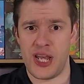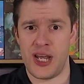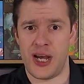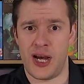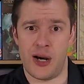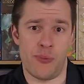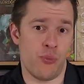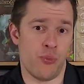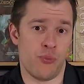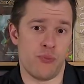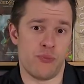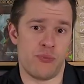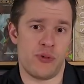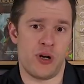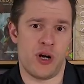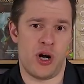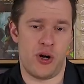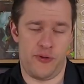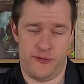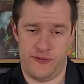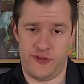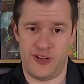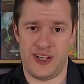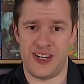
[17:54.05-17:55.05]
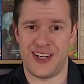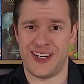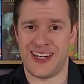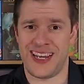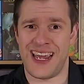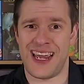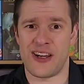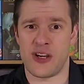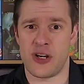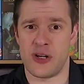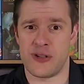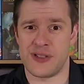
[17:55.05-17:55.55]
I'm hopefully going to
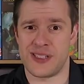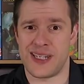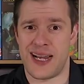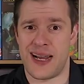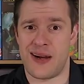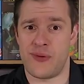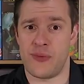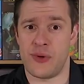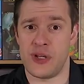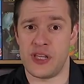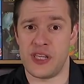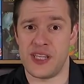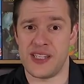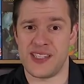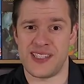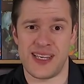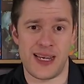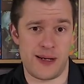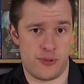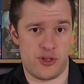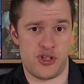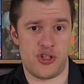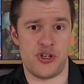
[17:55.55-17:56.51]
get in contact with the same